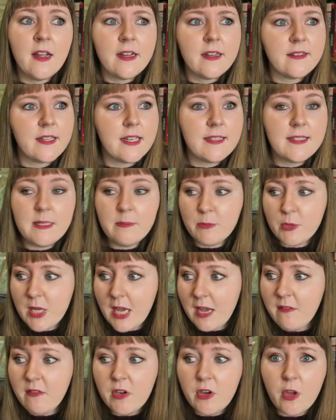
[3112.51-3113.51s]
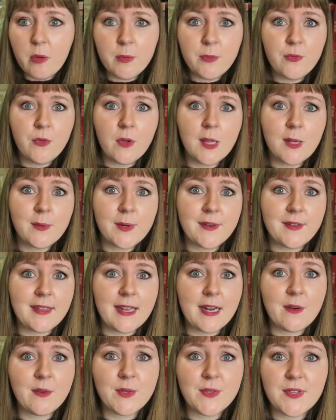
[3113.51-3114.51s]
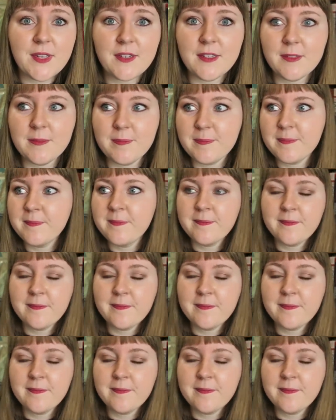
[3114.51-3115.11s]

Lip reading: because I seem to have a lot more followers there all of a sudden.